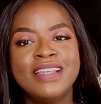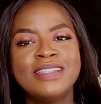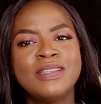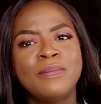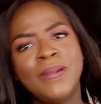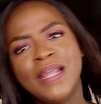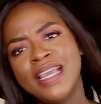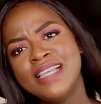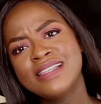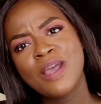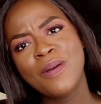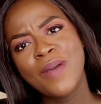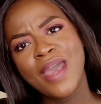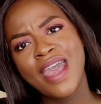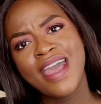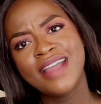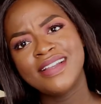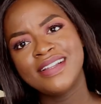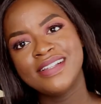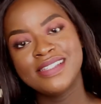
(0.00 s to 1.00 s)
so please go
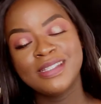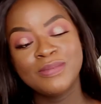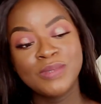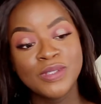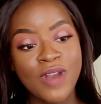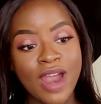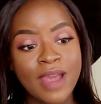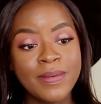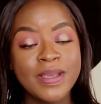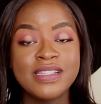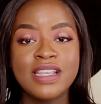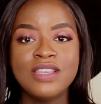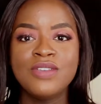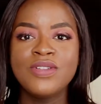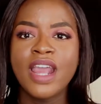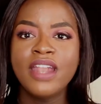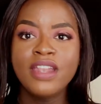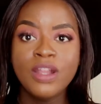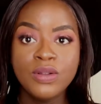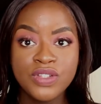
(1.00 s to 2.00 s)
ahead and subscribe, because then you'll
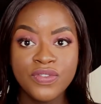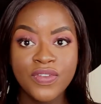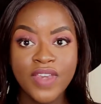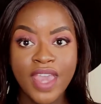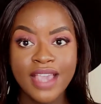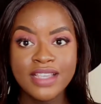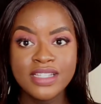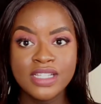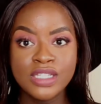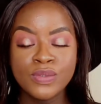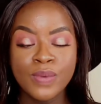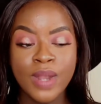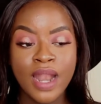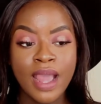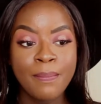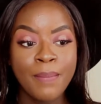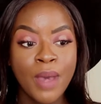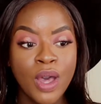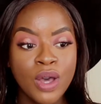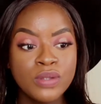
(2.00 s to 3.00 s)
get notifications when I
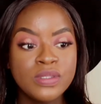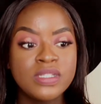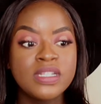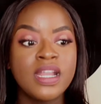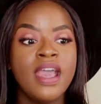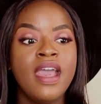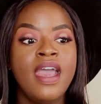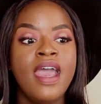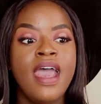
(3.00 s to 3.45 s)
post.